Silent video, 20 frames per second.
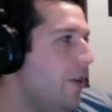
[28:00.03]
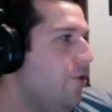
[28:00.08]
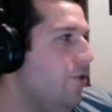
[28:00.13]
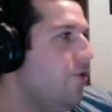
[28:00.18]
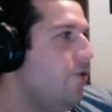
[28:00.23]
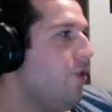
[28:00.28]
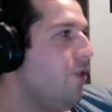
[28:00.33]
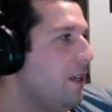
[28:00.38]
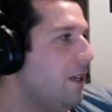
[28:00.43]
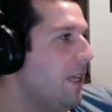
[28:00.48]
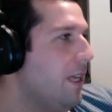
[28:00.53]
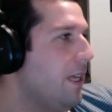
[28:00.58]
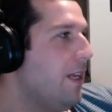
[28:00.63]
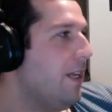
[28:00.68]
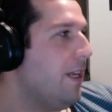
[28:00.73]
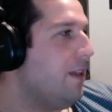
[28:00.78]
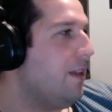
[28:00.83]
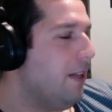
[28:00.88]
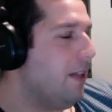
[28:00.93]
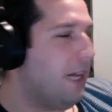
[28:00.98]
trust that
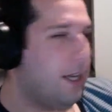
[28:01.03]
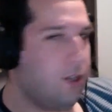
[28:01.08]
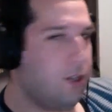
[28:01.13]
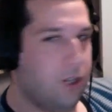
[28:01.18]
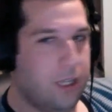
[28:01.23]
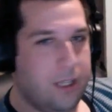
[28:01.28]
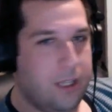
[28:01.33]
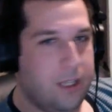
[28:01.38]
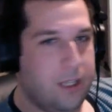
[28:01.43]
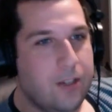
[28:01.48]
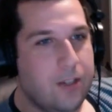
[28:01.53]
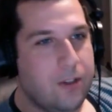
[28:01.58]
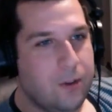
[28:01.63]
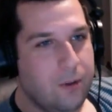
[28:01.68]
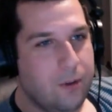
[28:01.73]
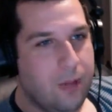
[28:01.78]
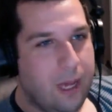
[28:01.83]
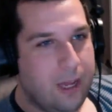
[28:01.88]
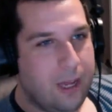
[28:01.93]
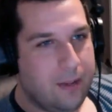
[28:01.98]
Intel actually does
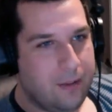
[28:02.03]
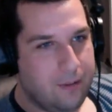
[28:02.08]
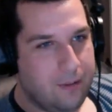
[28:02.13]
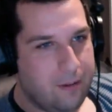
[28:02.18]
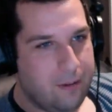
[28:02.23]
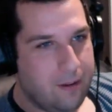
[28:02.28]
do that.